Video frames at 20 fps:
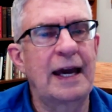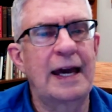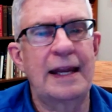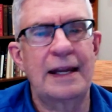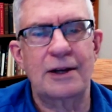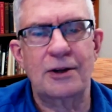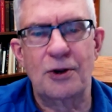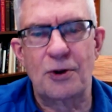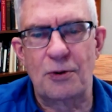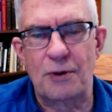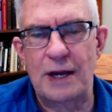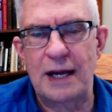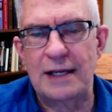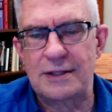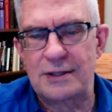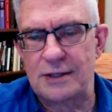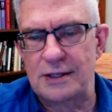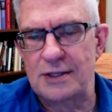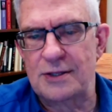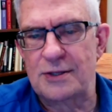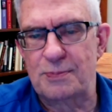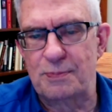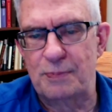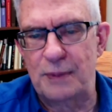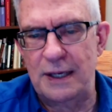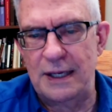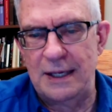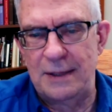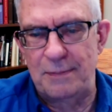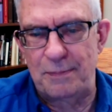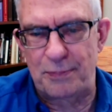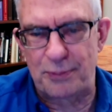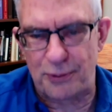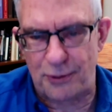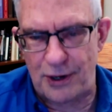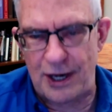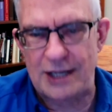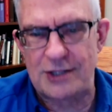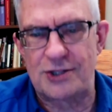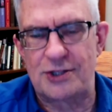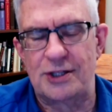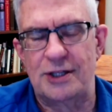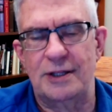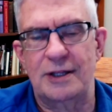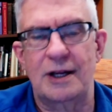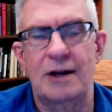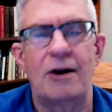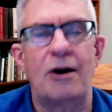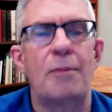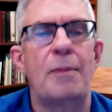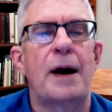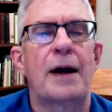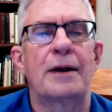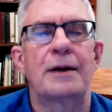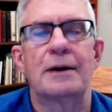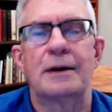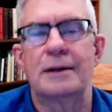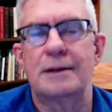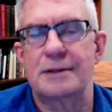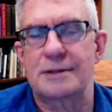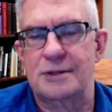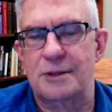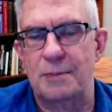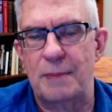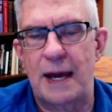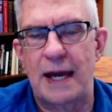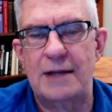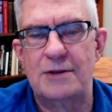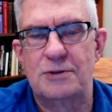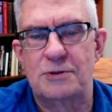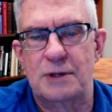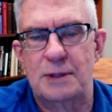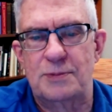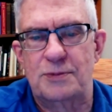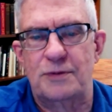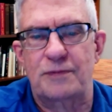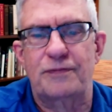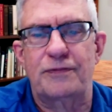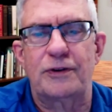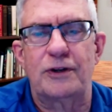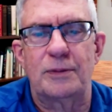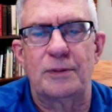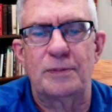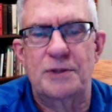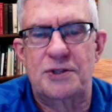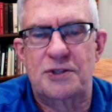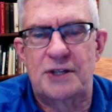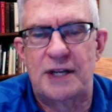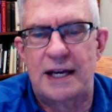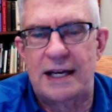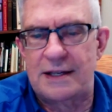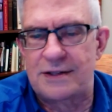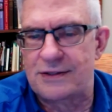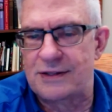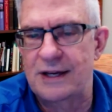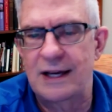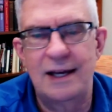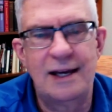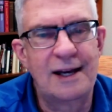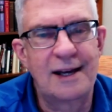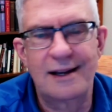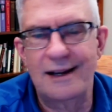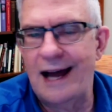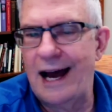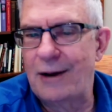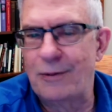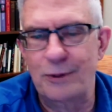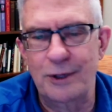and it creates this impression that, oh my goodness, the manuscripts are full of mistakes. Not